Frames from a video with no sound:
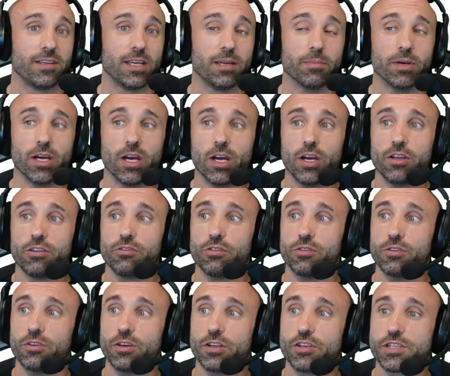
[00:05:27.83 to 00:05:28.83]
team
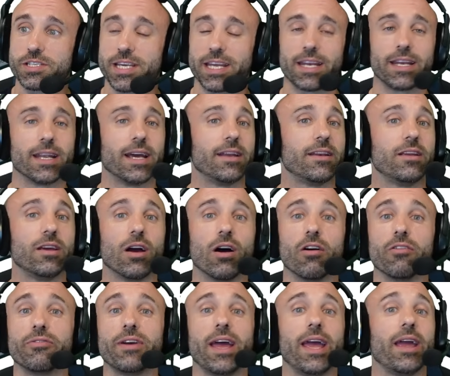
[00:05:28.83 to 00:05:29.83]
to just get an idea
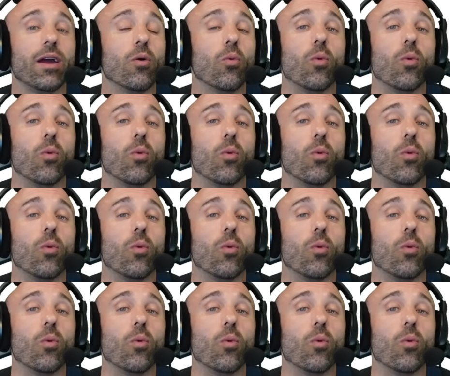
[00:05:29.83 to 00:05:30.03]
of, hey,